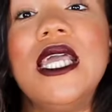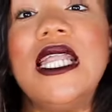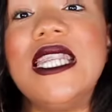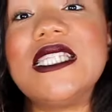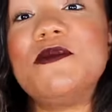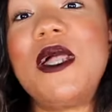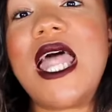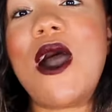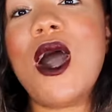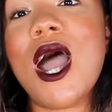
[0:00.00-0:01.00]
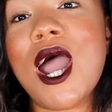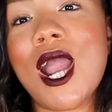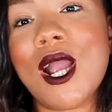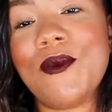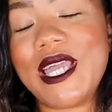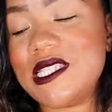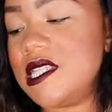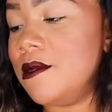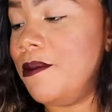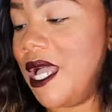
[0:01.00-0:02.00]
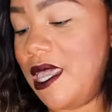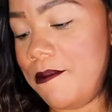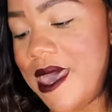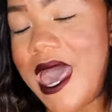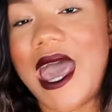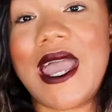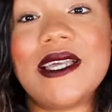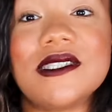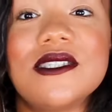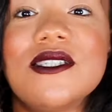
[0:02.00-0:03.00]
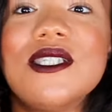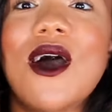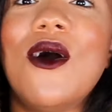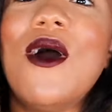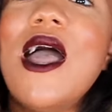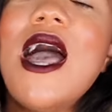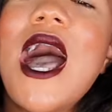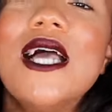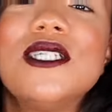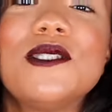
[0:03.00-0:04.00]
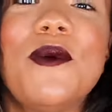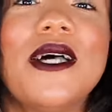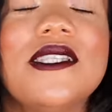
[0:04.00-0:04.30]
let's pull out her. We get to the bucket bags. So I just bought